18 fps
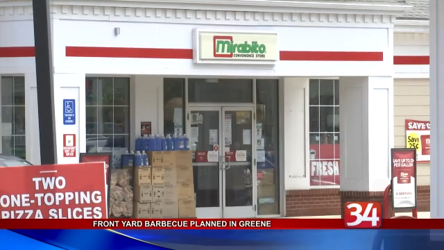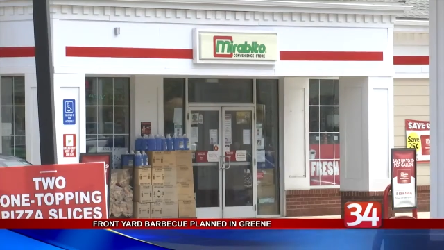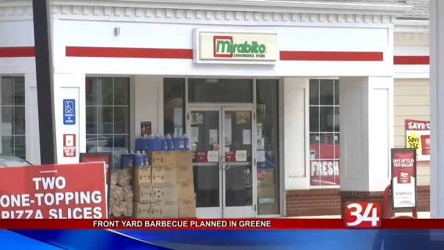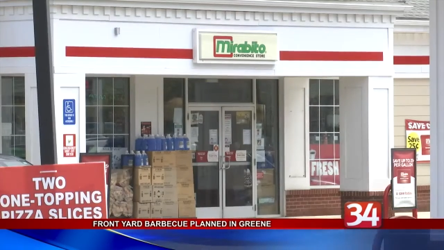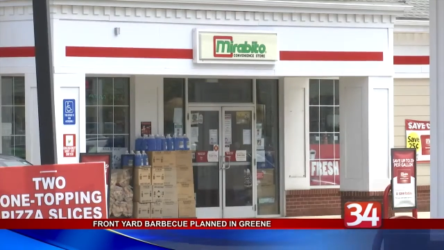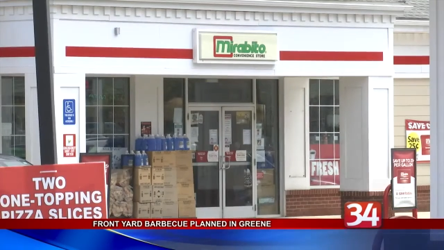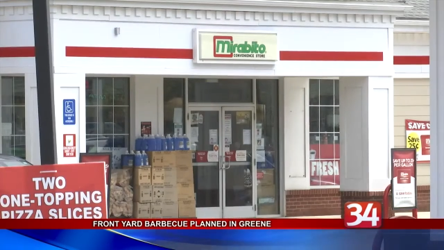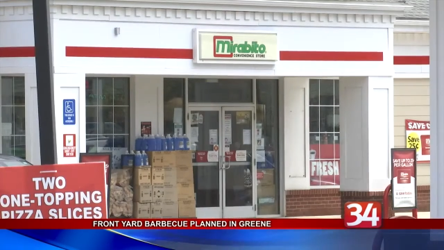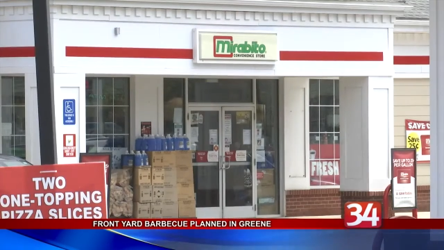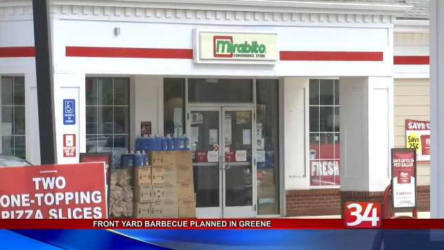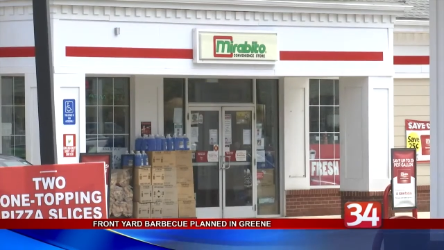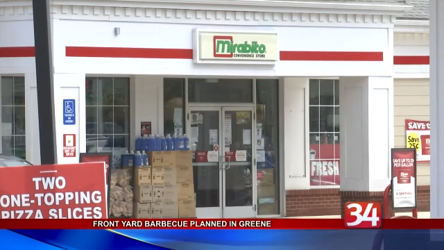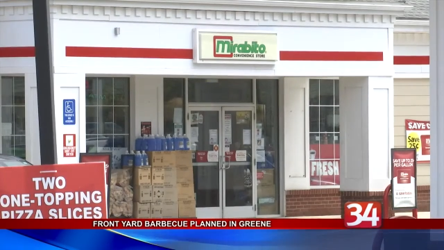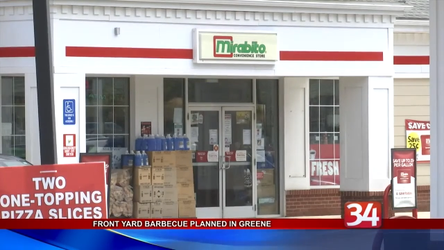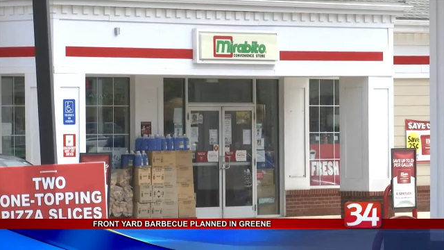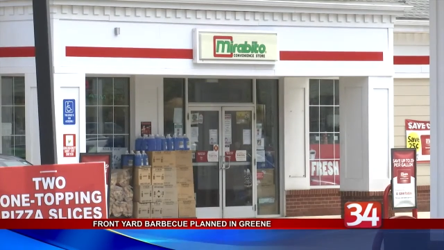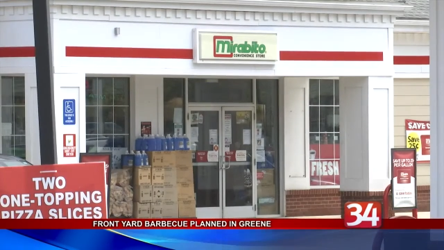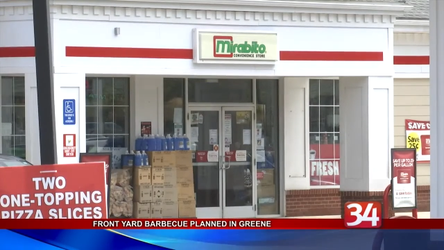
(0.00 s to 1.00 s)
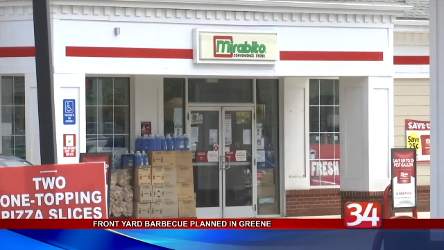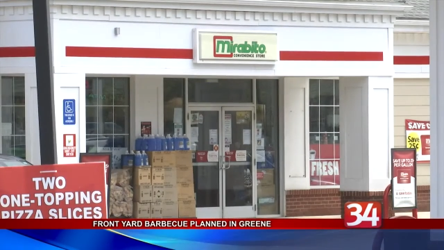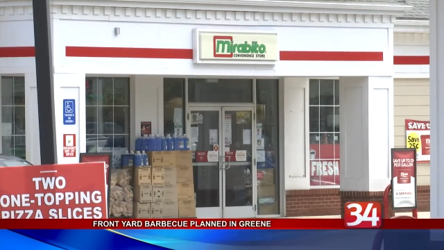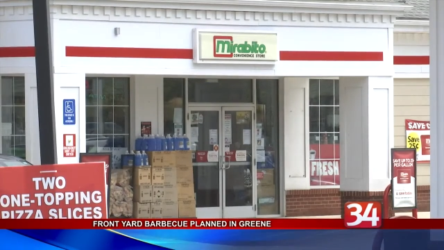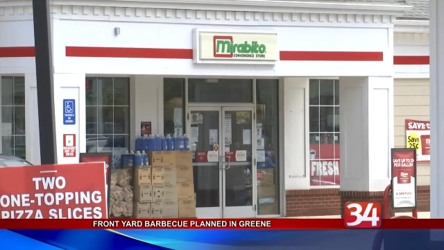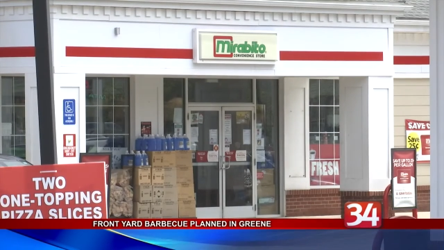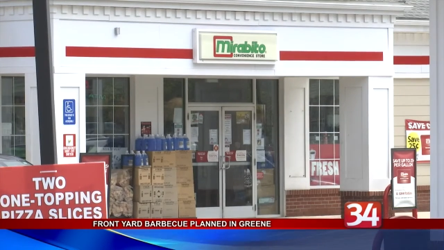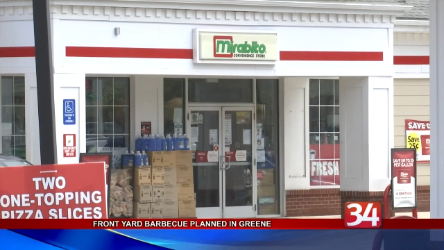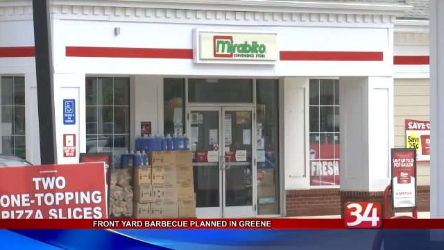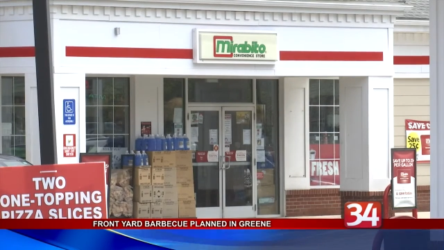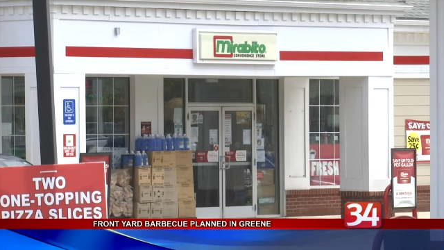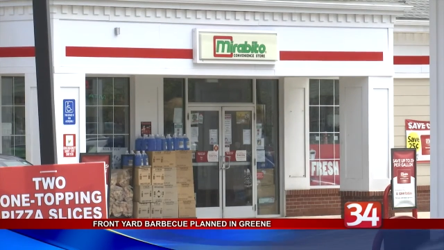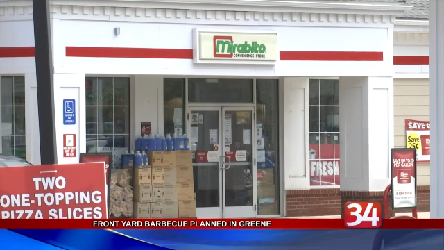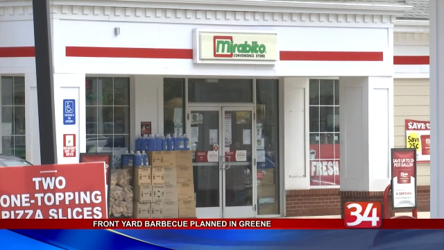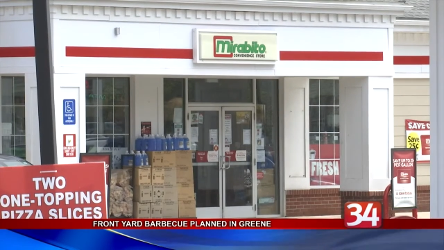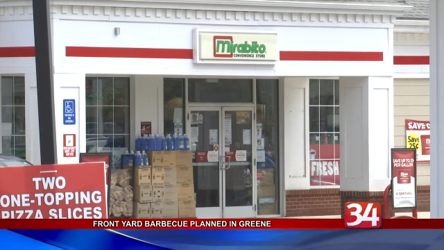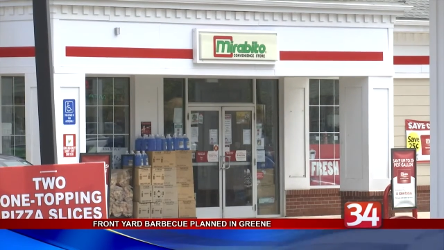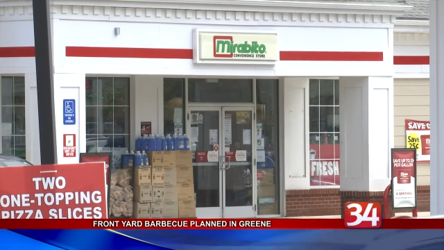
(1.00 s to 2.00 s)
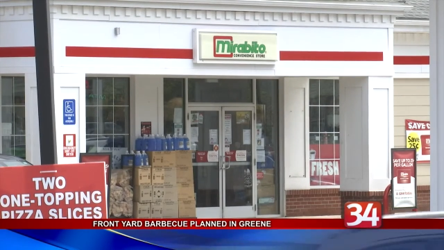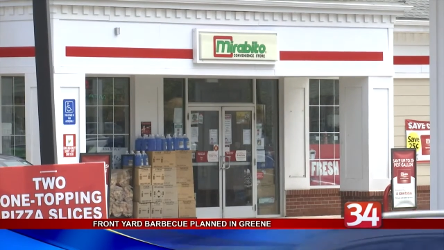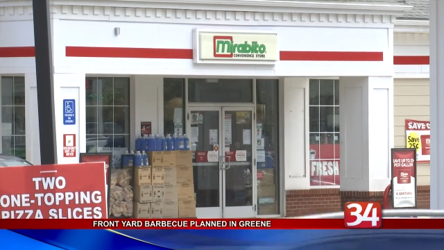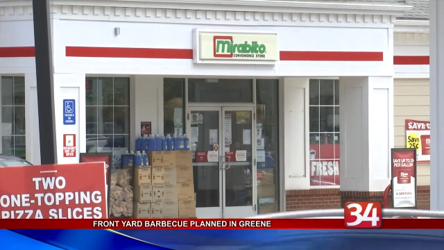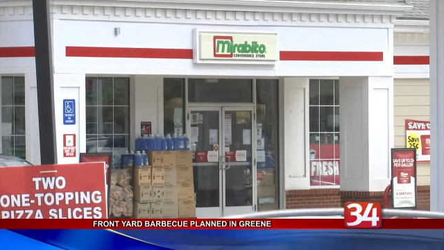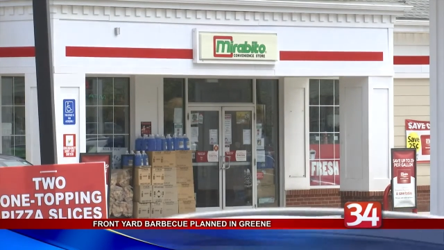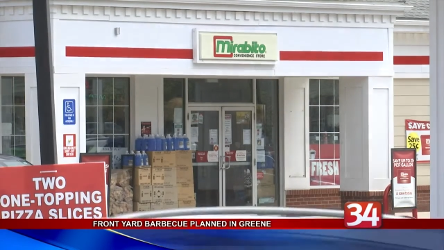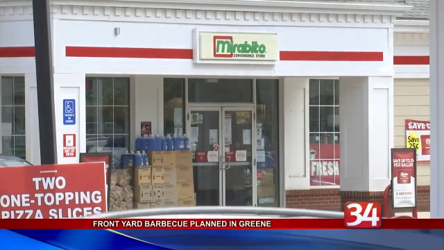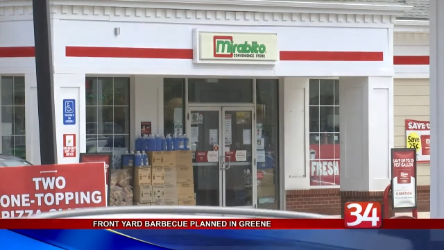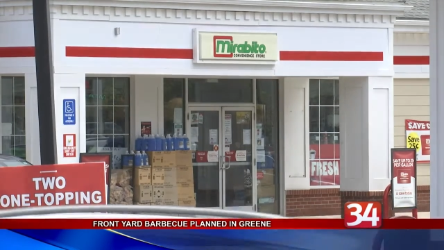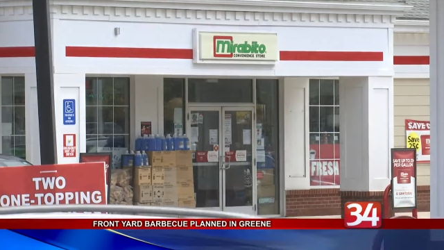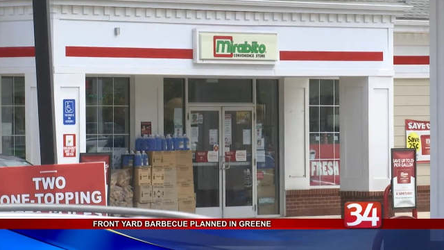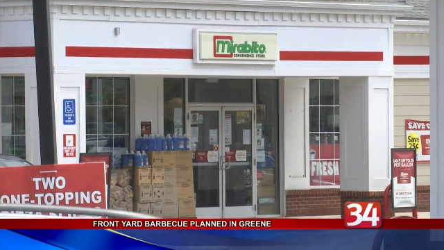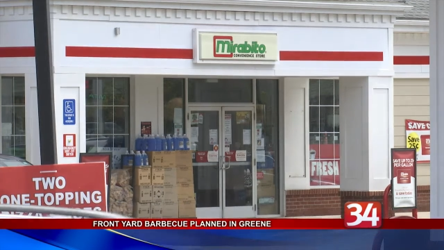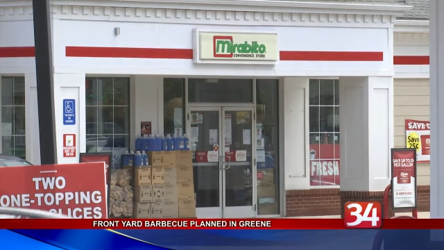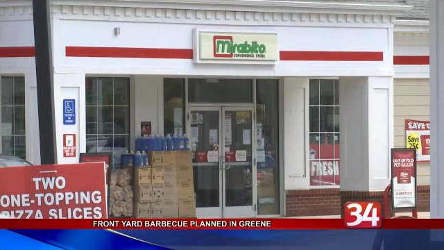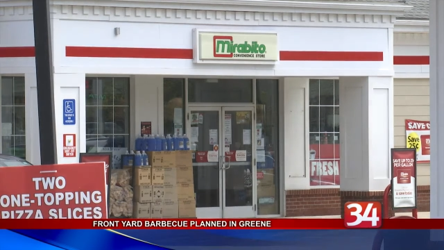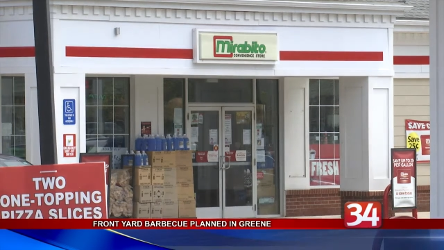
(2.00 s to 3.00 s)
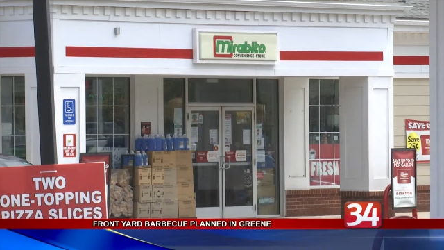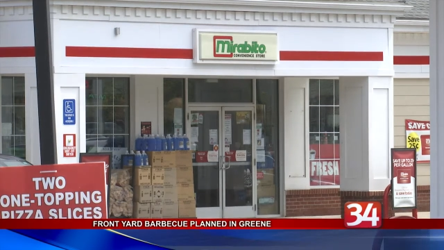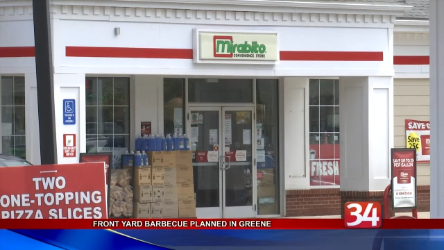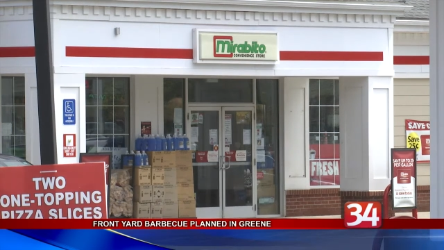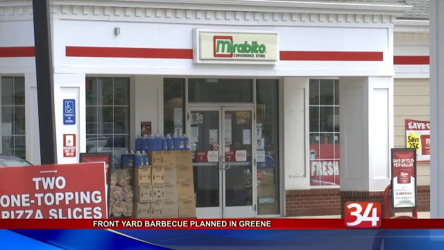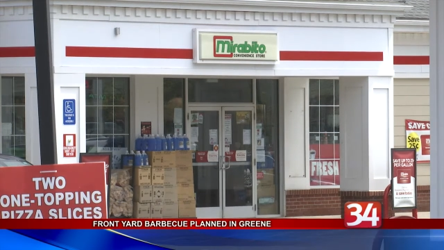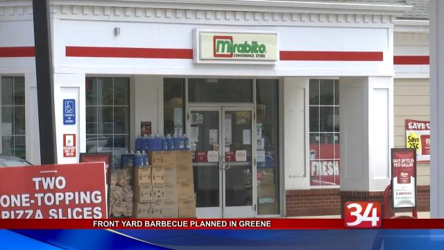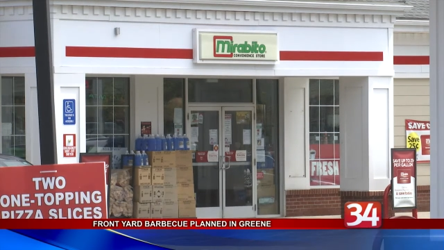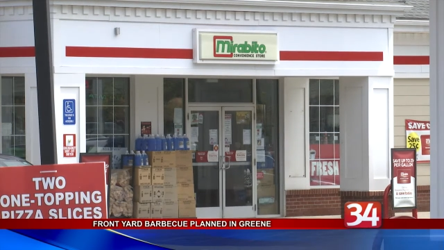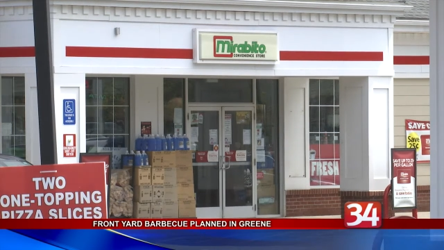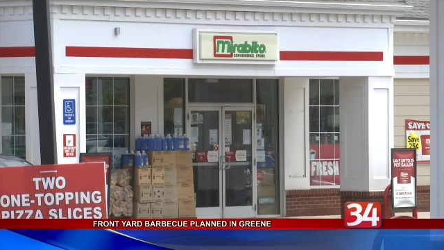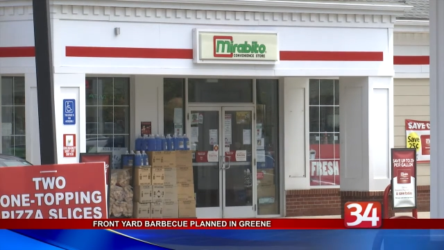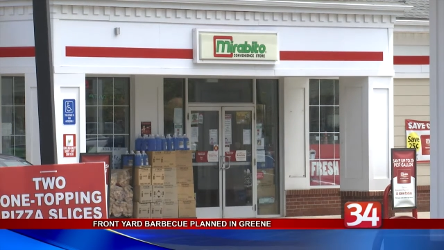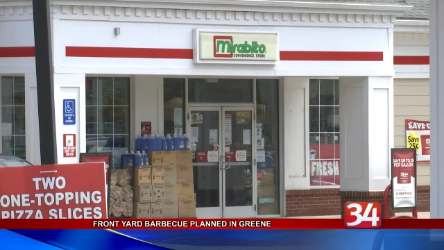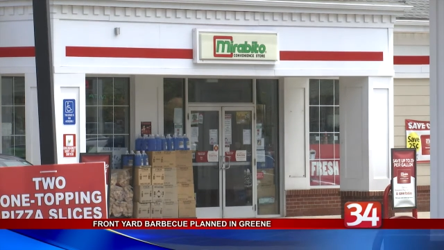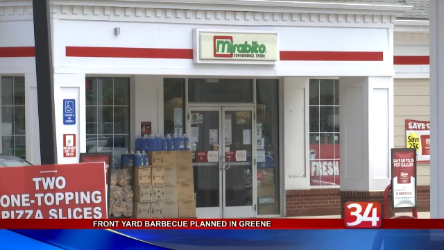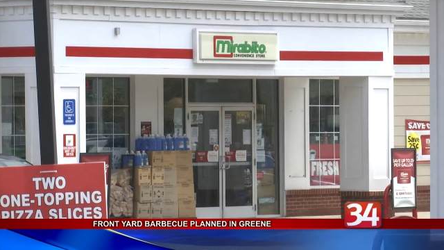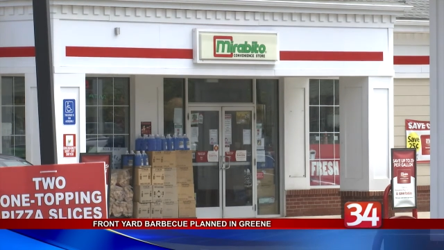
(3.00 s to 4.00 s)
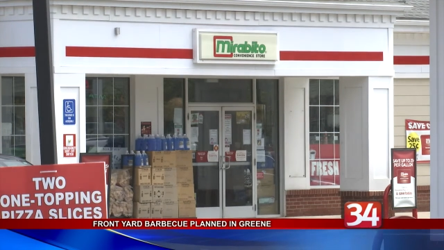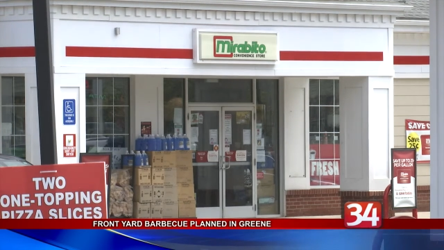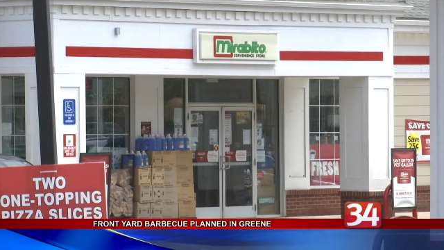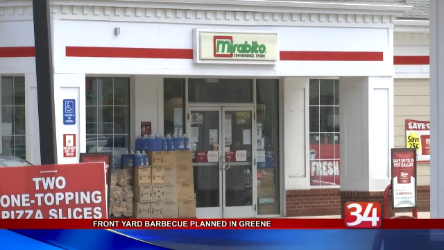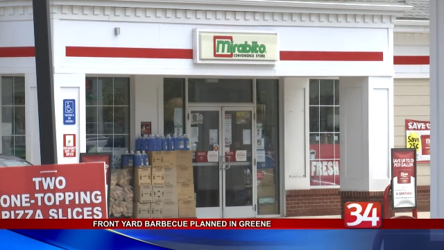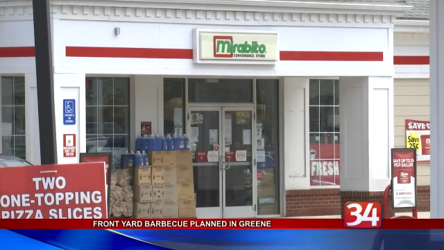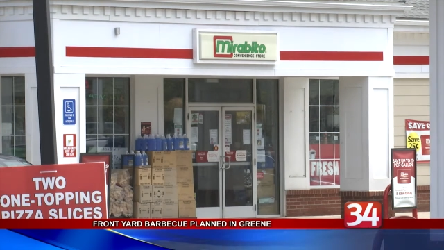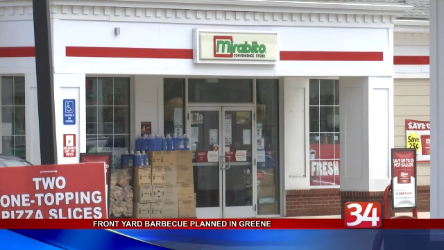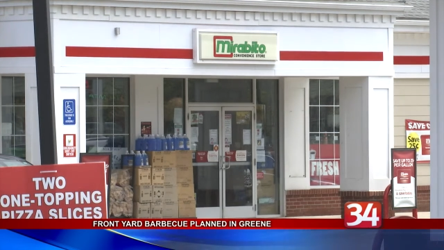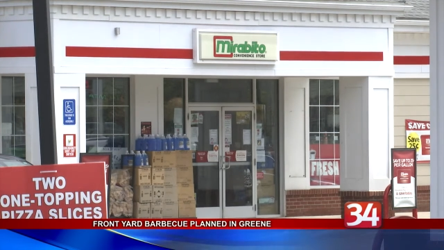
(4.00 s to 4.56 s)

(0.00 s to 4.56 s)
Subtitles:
Nobody's mouth can be seen.